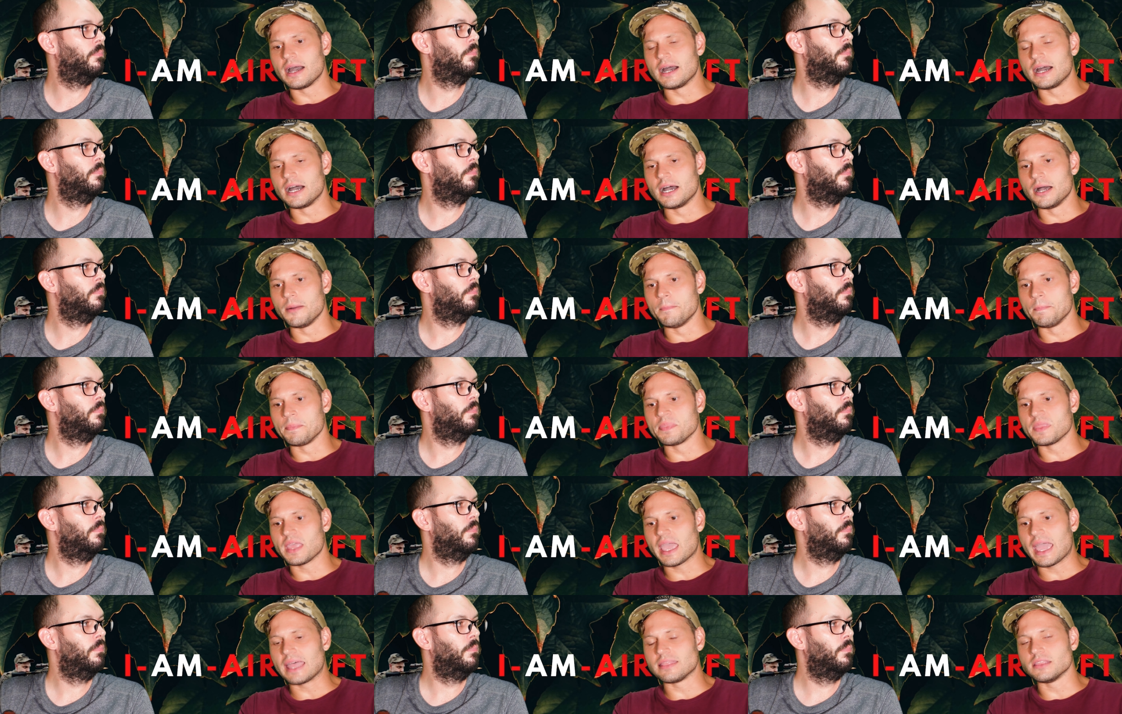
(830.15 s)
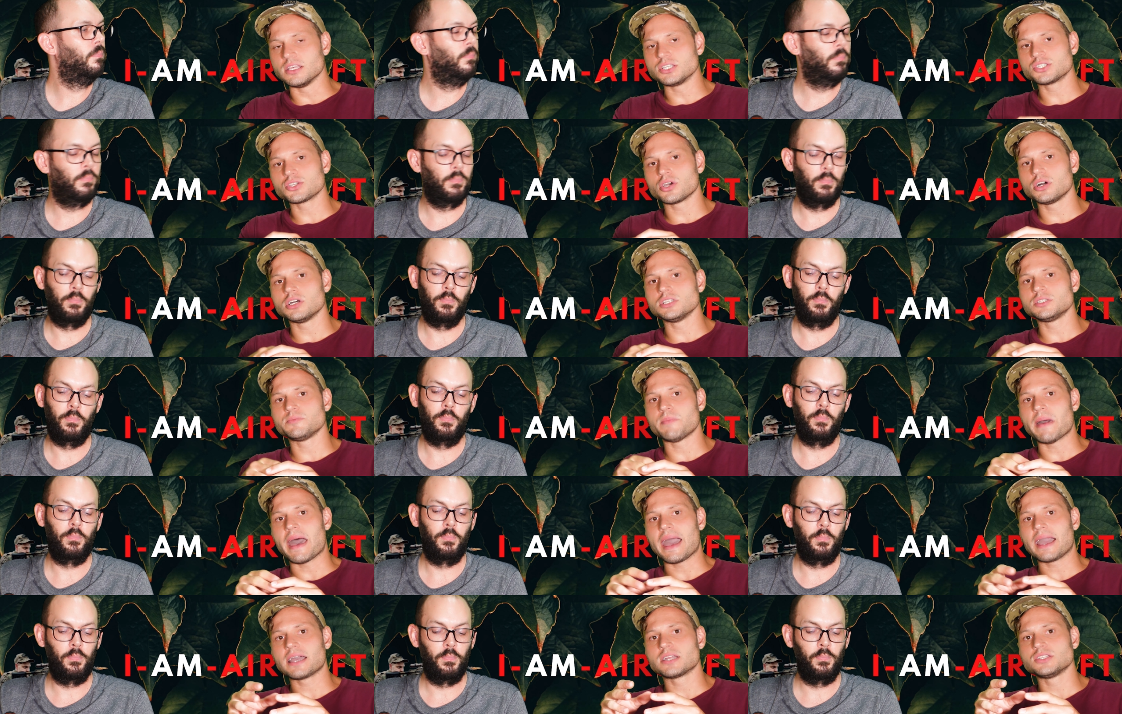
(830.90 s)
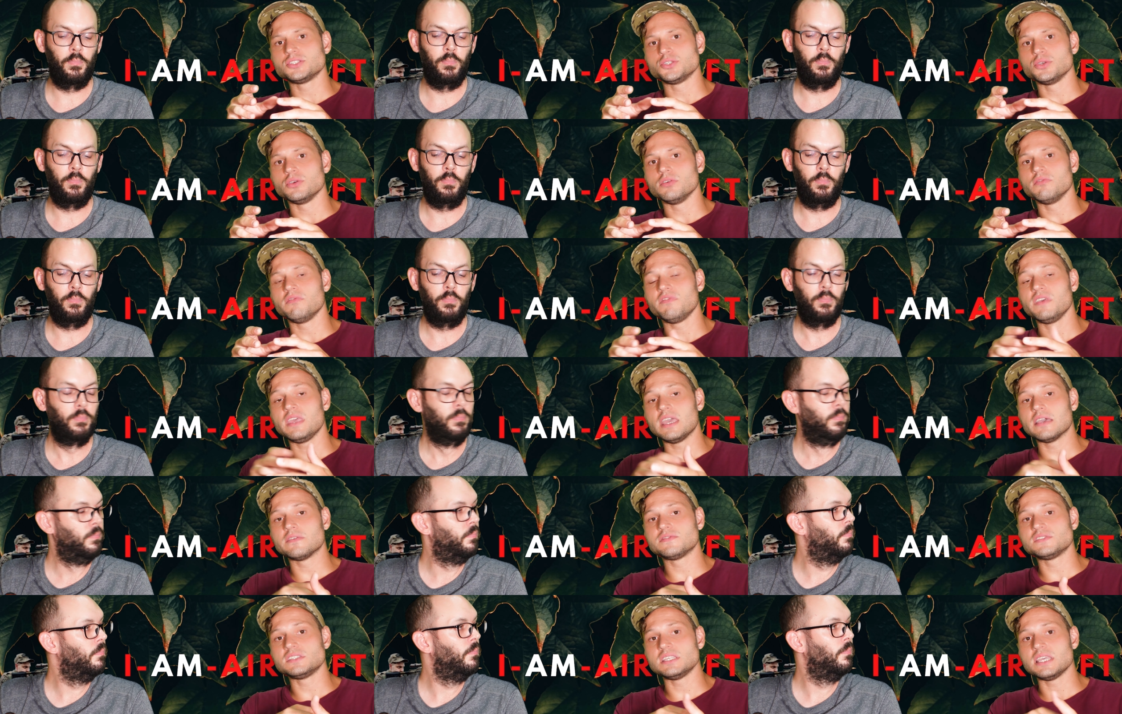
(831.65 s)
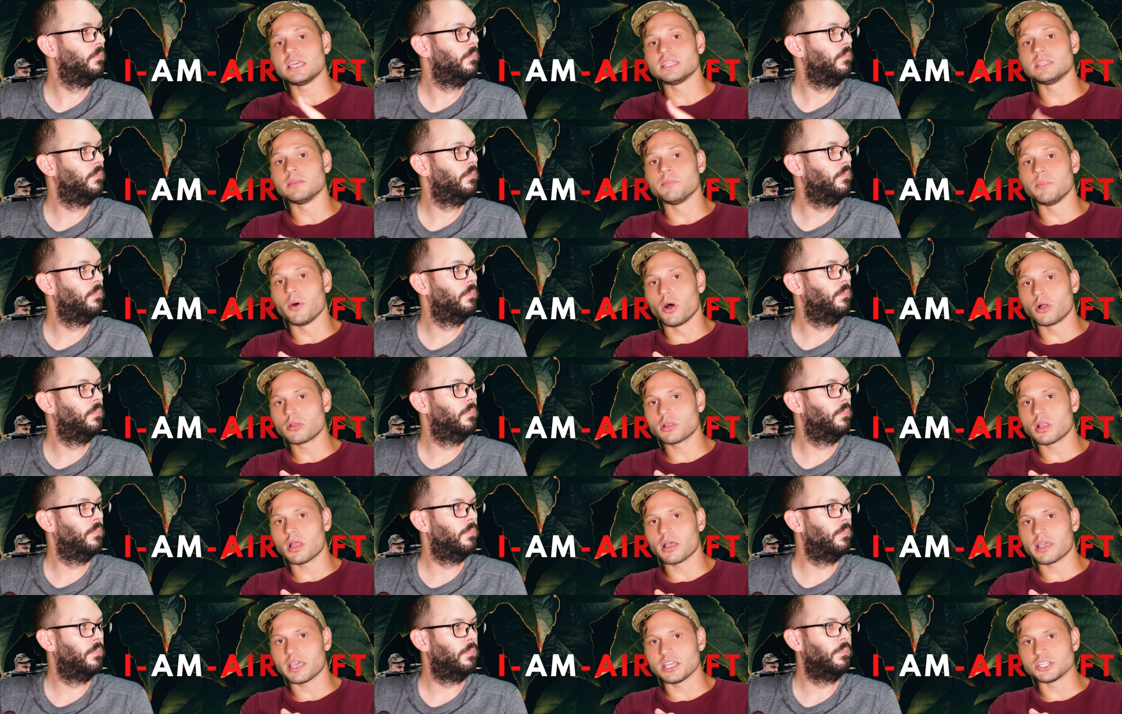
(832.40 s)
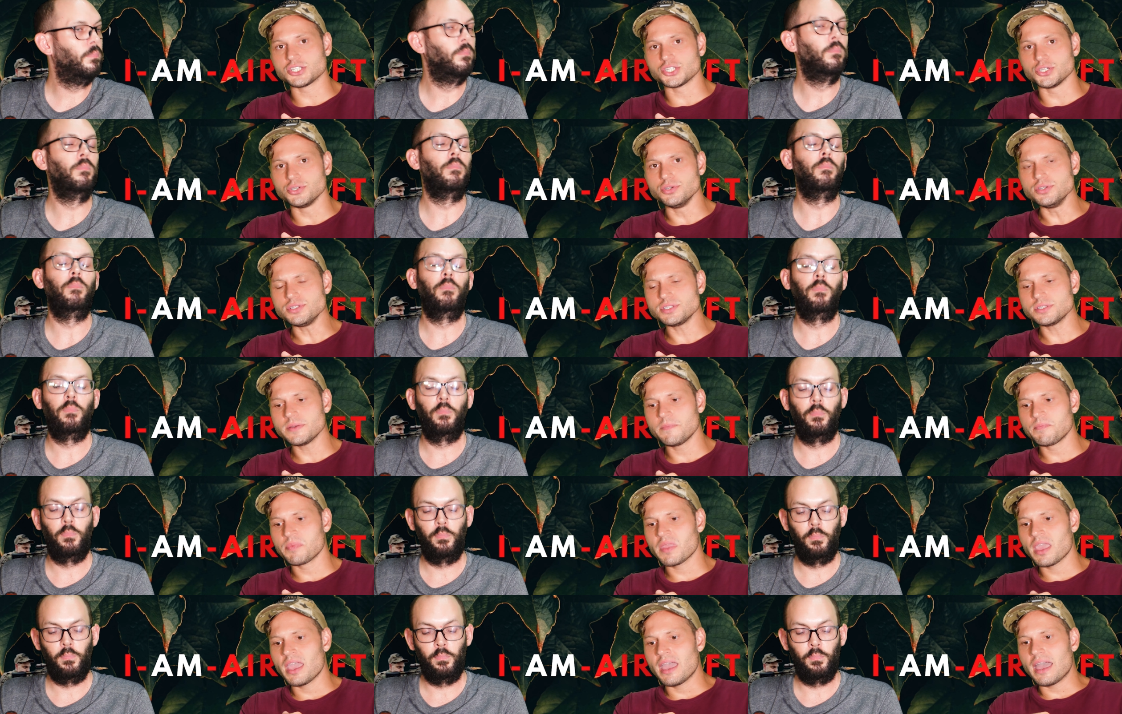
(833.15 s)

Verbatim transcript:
Speaker 1: um, and this goes back to VFC and the bolt lock issues.